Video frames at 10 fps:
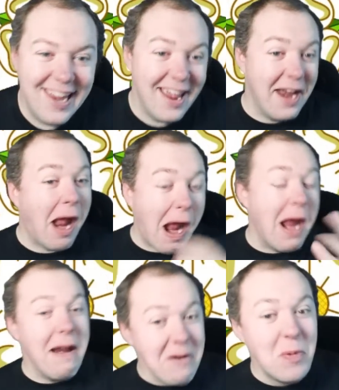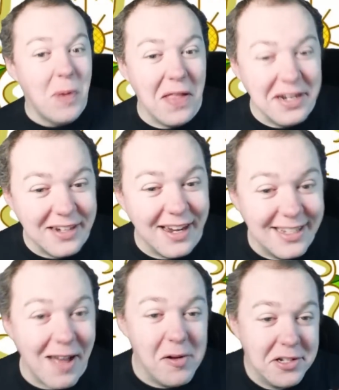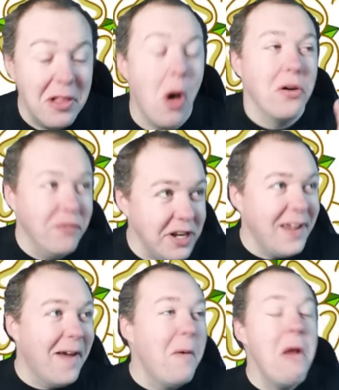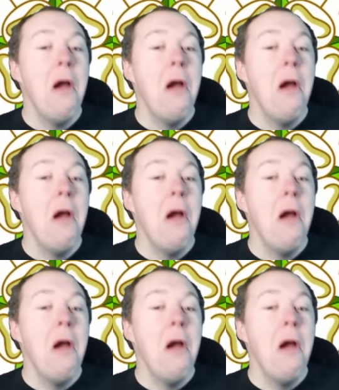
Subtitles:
I do apologize, that was a long video,